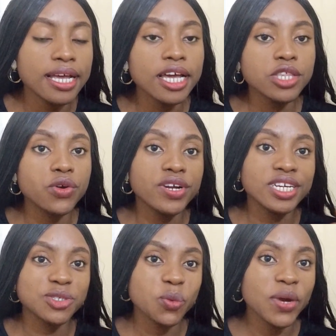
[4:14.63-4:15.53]
during his
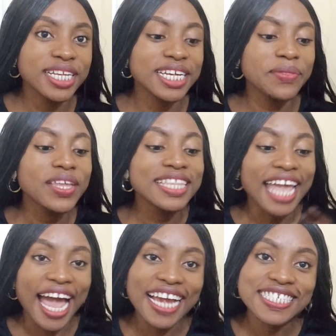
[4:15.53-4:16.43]
wedding, the
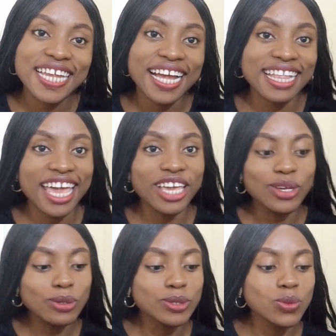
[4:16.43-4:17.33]
hashtag that he
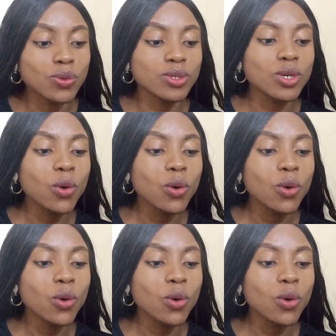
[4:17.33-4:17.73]
used was